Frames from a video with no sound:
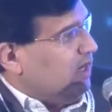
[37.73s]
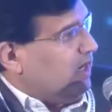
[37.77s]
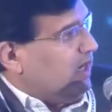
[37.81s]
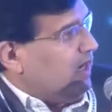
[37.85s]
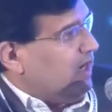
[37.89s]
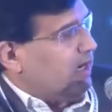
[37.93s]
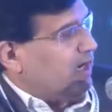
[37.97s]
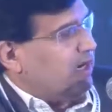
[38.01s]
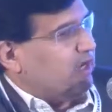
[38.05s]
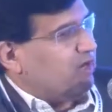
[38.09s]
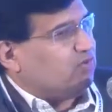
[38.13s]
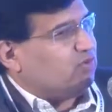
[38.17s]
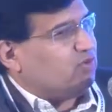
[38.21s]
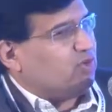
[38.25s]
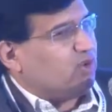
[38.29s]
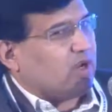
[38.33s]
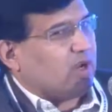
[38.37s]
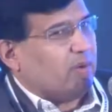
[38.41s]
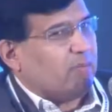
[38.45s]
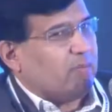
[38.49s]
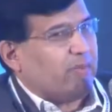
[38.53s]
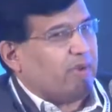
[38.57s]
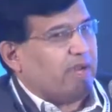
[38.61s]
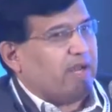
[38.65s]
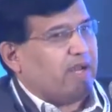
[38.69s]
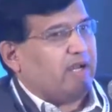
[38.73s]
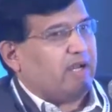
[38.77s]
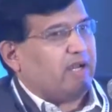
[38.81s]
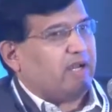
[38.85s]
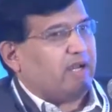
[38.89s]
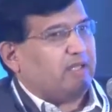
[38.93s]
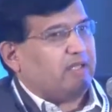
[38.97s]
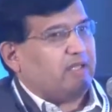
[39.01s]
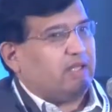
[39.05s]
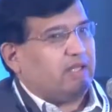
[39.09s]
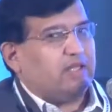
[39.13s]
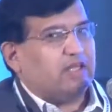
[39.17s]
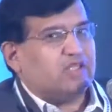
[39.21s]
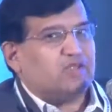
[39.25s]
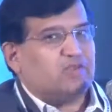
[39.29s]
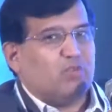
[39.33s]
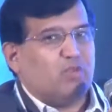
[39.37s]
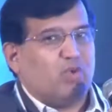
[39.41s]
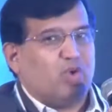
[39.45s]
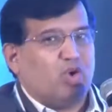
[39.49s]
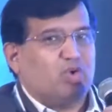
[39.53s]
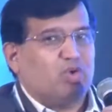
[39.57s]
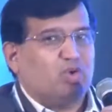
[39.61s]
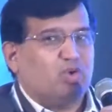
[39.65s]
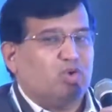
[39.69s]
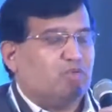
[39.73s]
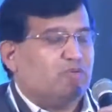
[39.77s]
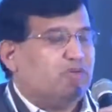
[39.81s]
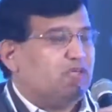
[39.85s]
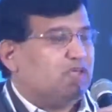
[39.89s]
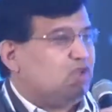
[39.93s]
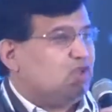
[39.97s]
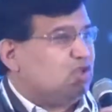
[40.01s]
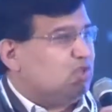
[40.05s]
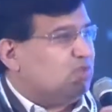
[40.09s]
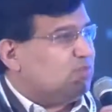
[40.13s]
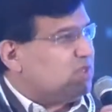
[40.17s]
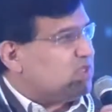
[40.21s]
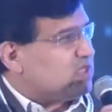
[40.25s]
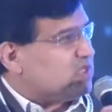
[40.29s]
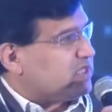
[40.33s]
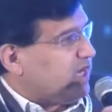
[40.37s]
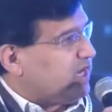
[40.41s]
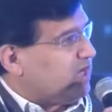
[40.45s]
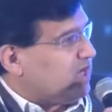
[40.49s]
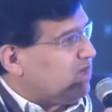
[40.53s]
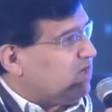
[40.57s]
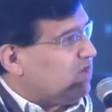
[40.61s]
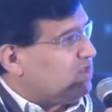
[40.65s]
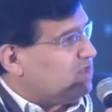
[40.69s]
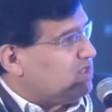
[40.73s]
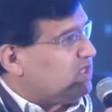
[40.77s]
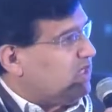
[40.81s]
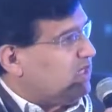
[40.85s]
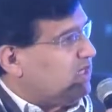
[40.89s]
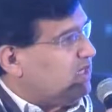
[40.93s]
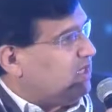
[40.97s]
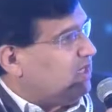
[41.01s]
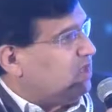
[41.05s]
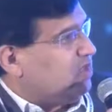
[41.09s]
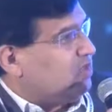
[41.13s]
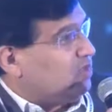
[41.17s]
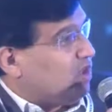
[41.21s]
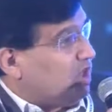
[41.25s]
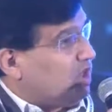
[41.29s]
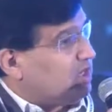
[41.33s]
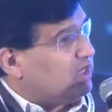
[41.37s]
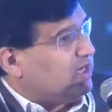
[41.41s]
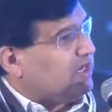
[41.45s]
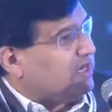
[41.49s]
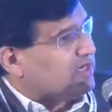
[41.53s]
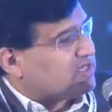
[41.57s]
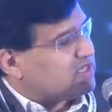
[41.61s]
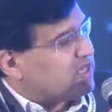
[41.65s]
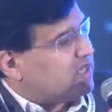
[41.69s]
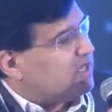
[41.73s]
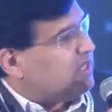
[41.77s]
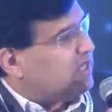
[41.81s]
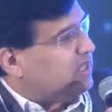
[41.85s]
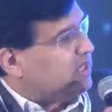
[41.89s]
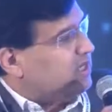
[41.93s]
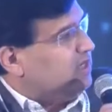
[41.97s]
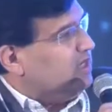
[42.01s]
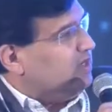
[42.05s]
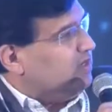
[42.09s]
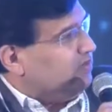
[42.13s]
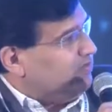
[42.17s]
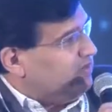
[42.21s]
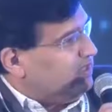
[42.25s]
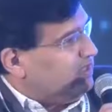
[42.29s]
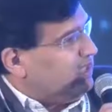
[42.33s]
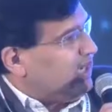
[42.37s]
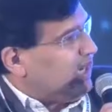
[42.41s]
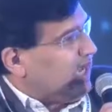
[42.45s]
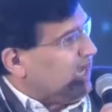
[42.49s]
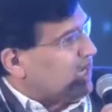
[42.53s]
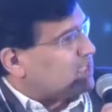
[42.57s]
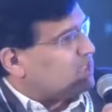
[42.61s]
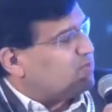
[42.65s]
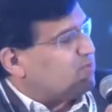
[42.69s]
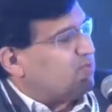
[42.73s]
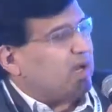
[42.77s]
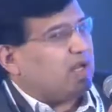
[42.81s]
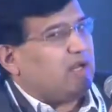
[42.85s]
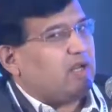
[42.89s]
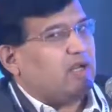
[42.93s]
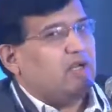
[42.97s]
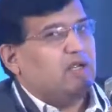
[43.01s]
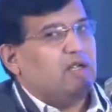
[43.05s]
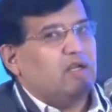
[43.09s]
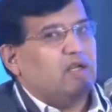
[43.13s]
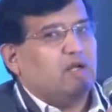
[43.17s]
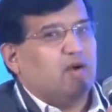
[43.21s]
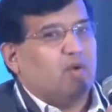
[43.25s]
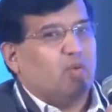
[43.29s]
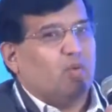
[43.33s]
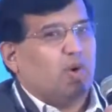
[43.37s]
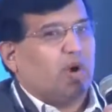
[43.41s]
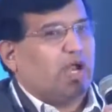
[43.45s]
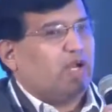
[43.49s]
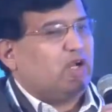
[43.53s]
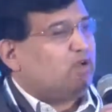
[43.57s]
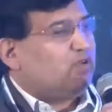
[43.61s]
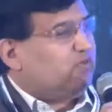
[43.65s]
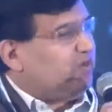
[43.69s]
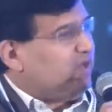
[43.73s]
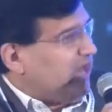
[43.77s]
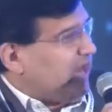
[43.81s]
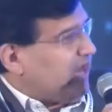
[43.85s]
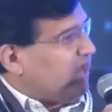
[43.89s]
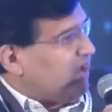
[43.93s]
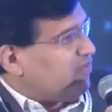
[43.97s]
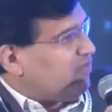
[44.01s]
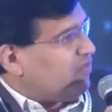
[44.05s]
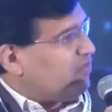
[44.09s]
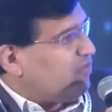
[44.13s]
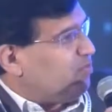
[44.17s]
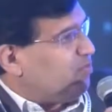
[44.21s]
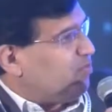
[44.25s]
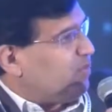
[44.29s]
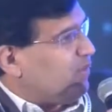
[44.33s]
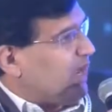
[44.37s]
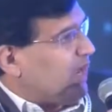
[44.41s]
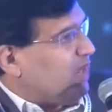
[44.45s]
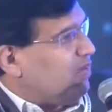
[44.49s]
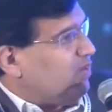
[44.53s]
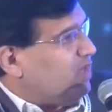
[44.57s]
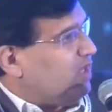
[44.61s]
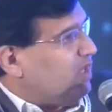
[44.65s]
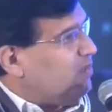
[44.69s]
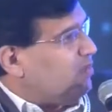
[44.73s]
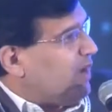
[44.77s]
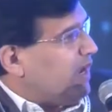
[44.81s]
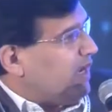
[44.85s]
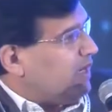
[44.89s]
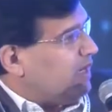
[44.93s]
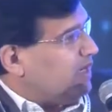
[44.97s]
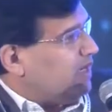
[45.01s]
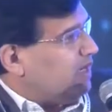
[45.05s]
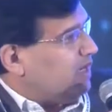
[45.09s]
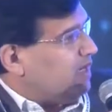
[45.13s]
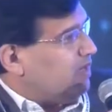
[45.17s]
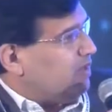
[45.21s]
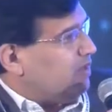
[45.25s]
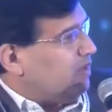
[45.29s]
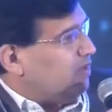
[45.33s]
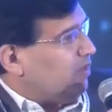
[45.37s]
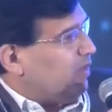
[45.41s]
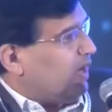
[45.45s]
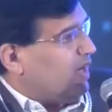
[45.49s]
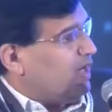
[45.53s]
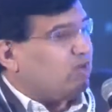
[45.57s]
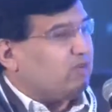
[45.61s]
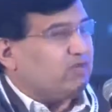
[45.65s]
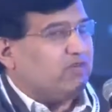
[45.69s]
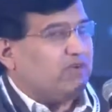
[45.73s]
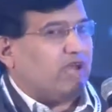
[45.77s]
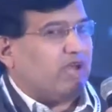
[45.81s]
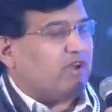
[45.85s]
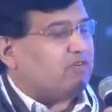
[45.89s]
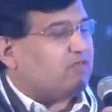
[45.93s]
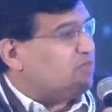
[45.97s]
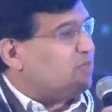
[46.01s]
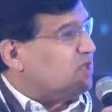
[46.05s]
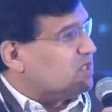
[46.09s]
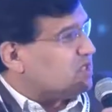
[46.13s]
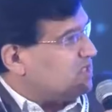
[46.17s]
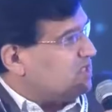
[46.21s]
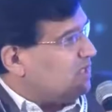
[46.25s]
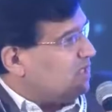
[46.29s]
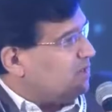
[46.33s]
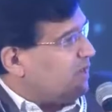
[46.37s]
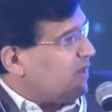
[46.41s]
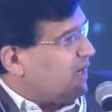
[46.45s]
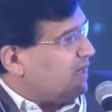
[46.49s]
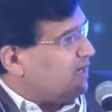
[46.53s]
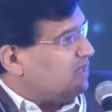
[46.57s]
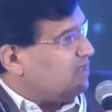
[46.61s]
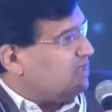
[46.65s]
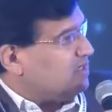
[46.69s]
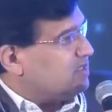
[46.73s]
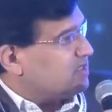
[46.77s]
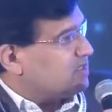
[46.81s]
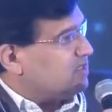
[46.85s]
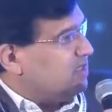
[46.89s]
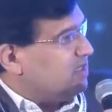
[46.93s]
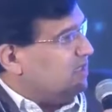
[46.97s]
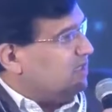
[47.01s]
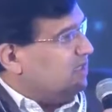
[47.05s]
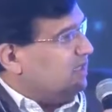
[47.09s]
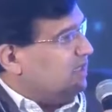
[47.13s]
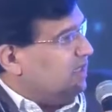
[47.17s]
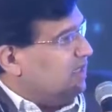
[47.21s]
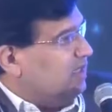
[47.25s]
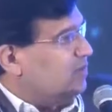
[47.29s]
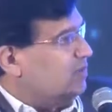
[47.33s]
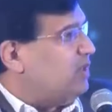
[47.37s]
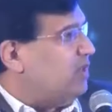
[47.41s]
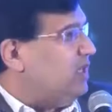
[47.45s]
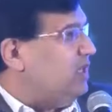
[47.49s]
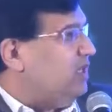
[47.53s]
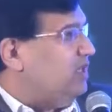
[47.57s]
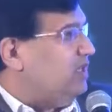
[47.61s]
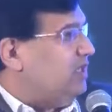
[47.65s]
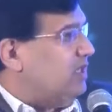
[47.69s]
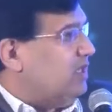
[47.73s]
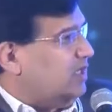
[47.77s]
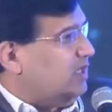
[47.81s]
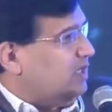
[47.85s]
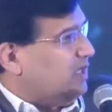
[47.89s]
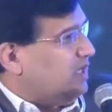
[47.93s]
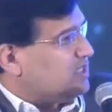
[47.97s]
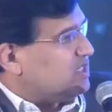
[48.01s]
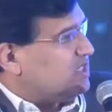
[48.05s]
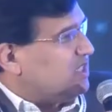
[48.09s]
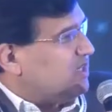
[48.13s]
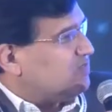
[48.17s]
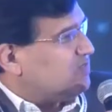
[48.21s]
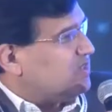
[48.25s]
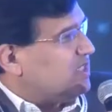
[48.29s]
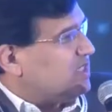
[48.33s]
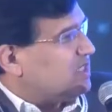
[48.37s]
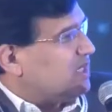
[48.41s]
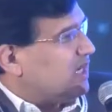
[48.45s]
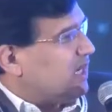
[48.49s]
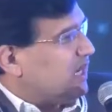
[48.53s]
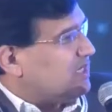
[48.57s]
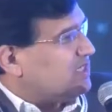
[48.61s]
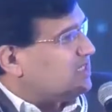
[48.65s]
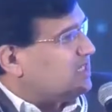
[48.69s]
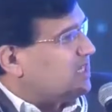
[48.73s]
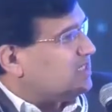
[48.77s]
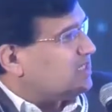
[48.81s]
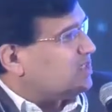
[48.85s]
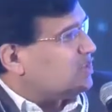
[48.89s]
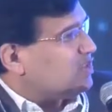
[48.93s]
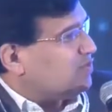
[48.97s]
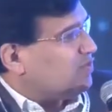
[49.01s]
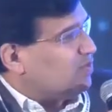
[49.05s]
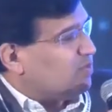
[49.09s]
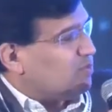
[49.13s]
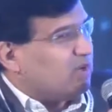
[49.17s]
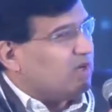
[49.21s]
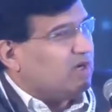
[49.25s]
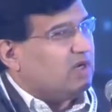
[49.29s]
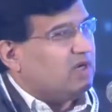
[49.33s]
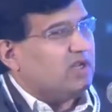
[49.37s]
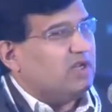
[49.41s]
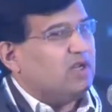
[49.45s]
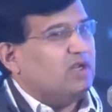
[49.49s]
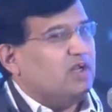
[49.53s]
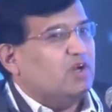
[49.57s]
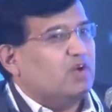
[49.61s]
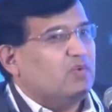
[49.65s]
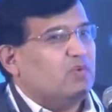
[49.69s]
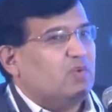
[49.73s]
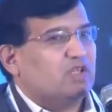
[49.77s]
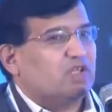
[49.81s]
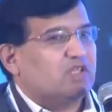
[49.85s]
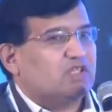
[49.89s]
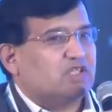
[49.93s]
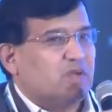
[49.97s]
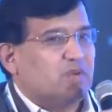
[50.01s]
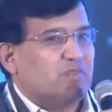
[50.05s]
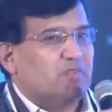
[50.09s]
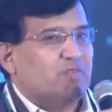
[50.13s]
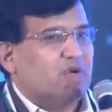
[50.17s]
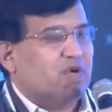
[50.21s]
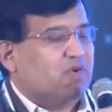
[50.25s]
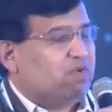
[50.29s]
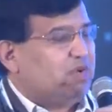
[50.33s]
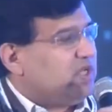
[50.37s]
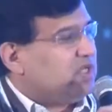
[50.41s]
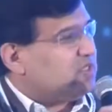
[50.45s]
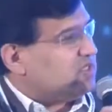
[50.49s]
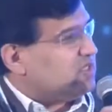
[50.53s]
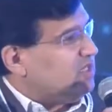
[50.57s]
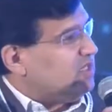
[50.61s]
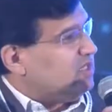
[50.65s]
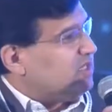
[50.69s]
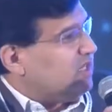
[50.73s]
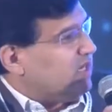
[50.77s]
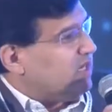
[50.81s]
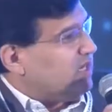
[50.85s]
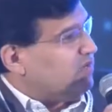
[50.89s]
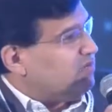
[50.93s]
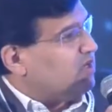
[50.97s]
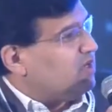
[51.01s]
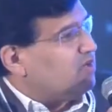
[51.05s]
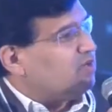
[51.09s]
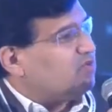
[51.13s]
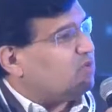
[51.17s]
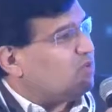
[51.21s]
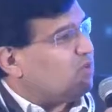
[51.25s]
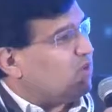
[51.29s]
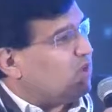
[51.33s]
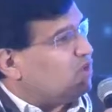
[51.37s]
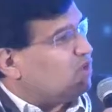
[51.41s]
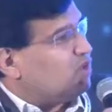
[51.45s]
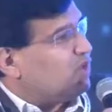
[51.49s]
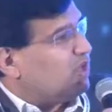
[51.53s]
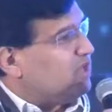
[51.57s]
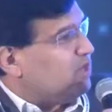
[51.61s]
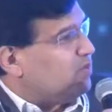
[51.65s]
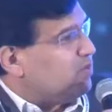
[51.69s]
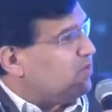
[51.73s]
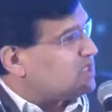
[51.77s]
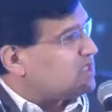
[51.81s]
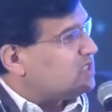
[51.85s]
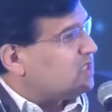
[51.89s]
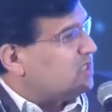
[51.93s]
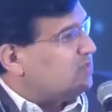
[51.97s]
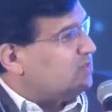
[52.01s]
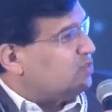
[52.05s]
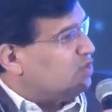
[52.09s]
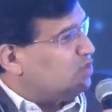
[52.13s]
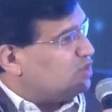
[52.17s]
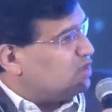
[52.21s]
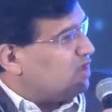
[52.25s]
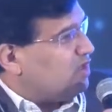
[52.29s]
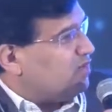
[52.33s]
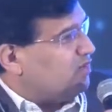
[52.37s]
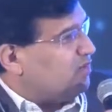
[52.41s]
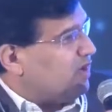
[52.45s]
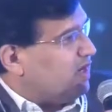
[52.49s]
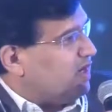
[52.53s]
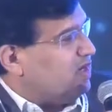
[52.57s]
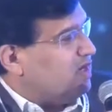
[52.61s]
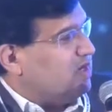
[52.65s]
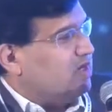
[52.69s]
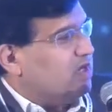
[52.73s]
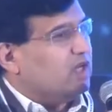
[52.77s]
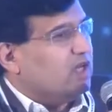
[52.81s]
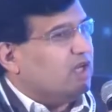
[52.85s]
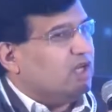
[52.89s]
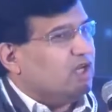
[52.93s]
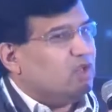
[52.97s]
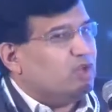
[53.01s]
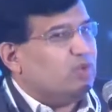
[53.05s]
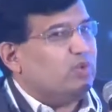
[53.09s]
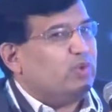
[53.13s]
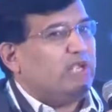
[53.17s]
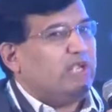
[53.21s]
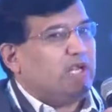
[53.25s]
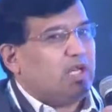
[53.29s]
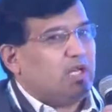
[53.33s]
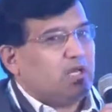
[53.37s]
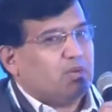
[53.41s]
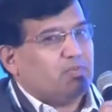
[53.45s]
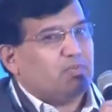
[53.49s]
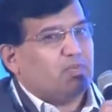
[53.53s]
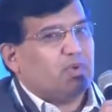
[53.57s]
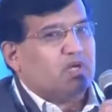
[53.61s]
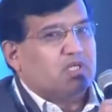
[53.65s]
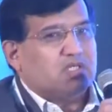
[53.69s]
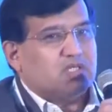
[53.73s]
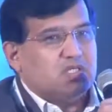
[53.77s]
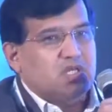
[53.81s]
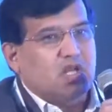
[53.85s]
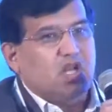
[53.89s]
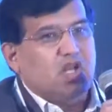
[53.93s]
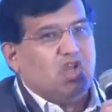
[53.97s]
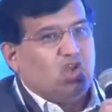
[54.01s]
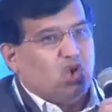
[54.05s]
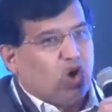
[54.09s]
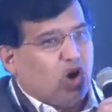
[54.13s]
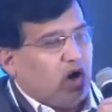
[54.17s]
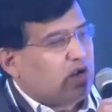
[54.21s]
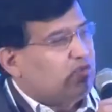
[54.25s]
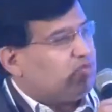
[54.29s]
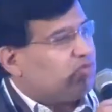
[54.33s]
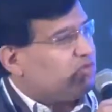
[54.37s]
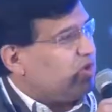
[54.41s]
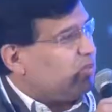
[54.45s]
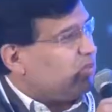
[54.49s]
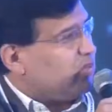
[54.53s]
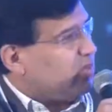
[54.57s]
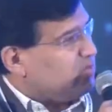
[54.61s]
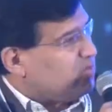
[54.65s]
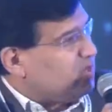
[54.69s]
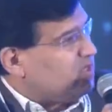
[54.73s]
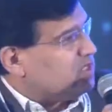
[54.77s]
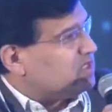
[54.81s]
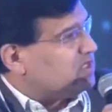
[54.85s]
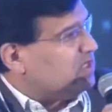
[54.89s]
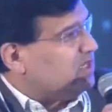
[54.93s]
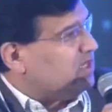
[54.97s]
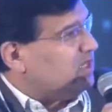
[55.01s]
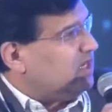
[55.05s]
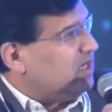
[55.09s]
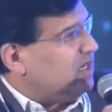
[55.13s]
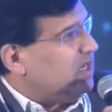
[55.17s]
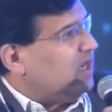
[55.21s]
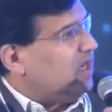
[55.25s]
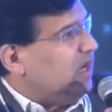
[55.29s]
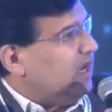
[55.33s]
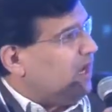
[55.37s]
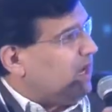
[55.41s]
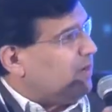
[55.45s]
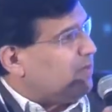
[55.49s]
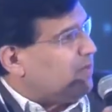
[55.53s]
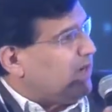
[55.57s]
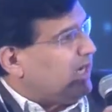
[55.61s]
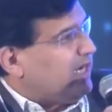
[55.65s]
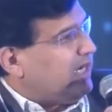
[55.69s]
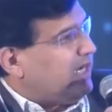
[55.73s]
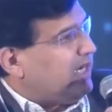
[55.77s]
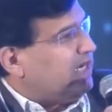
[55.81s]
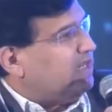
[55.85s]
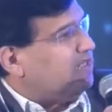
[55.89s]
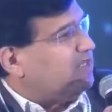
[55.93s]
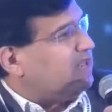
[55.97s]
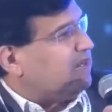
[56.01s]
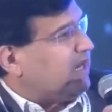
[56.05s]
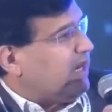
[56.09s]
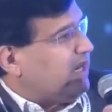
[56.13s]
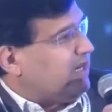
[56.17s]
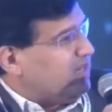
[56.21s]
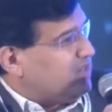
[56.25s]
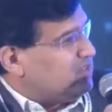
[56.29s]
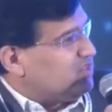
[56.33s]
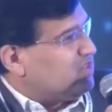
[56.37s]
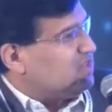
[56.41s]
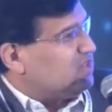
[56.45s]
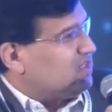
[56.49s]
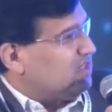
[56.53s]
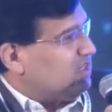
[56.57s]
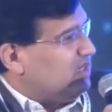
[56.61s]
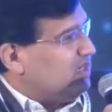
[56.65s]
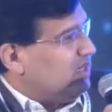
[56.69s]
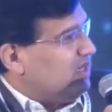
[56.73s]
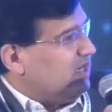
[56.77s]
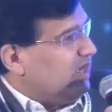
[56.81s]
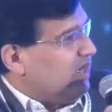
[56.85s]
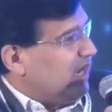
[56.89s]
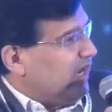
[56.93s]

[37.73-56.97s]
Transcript: And if you compare it, I think it's more to do with human psychology and not necessarily with the last mile. Why do we have priority banking? Why do we have personal bankers, even in the SDFCs and ICICs of the world? For the simple reason that even if you want to invest in a mutual fund, you need a personal nod from a person, am I taking the right decision?